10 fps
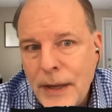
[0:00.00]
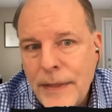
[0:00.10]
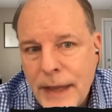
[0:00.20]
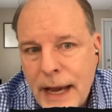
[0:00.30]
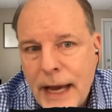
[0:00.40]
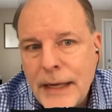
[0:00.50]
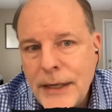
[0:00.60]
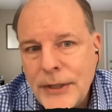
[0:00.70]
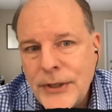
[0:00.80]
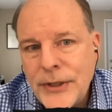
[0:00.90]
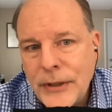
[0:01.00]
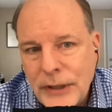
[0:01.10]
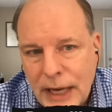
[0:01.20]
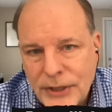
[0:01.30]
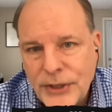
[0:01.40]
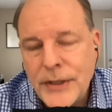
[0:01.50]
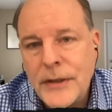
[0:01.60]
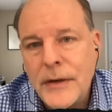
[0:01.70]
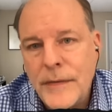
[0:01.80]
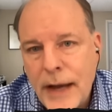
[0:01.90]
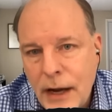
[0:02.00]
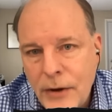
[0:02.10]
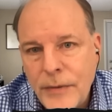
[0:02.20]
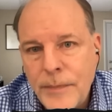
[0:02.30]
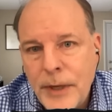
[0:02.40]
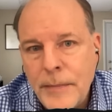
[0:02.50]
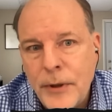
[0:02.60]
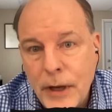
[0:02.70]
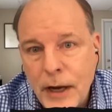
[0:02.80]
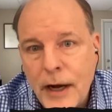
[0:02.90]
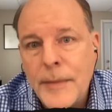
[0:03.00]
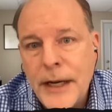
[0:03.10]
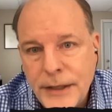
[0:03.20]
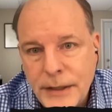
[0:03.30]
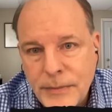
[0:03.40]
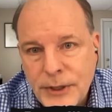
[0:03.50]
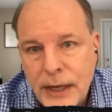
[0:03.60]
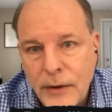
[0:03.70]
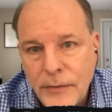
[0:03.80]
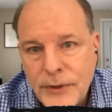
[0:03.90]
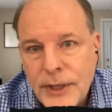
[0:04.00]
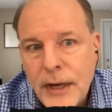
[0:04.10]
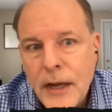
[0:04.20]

And that is the lesson of how people accommodate themselves